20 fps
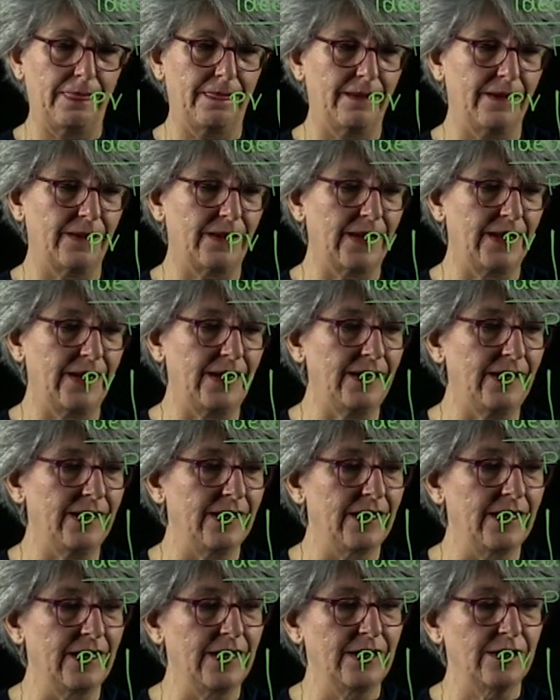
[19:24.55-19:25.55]
Okay?
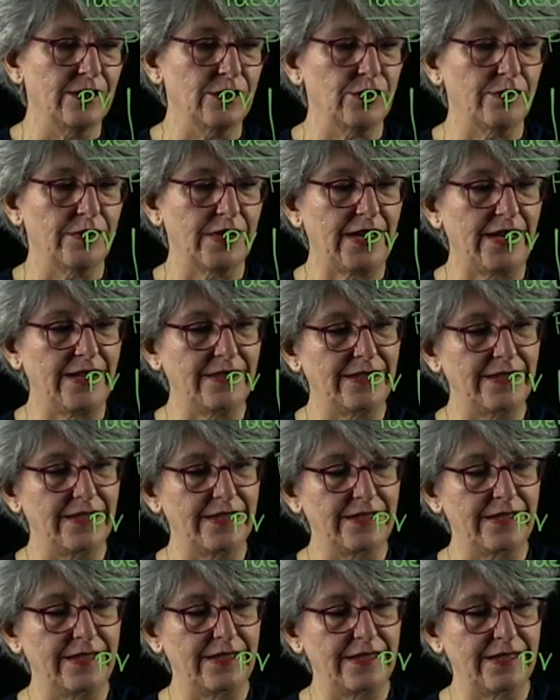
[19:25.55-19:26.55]
So what I
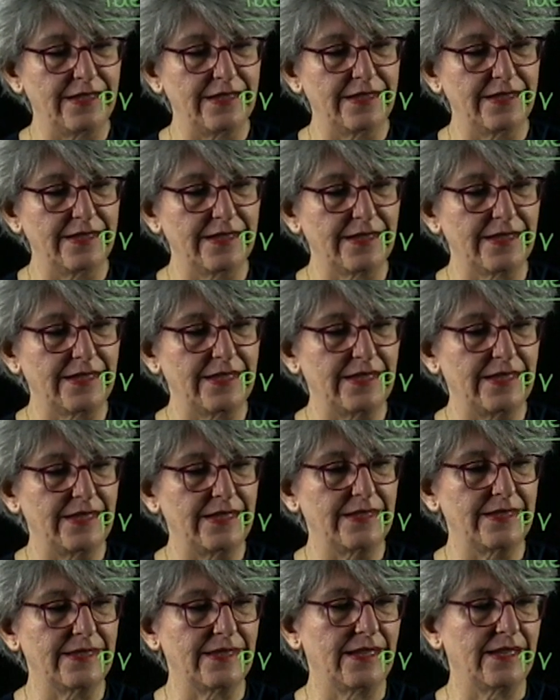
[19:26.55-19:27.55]
did here
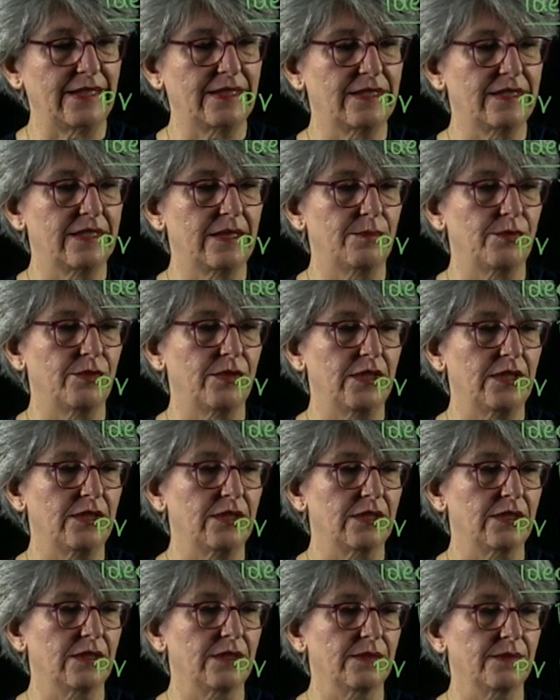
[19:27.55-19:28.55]
is
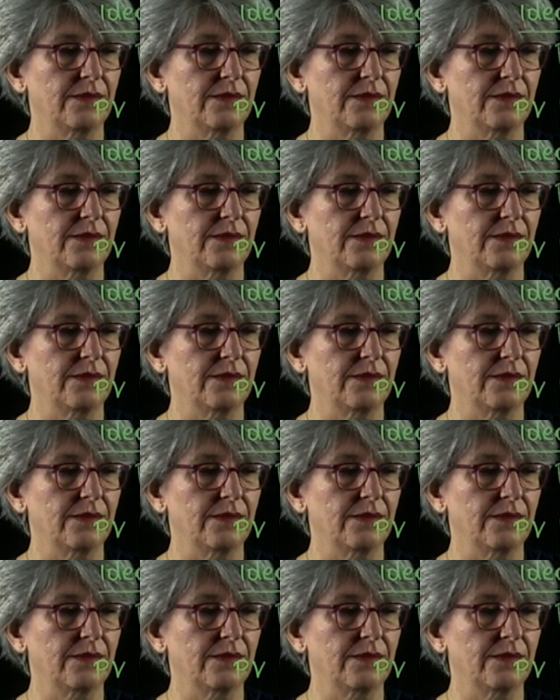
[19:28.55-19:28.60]
extrapolation.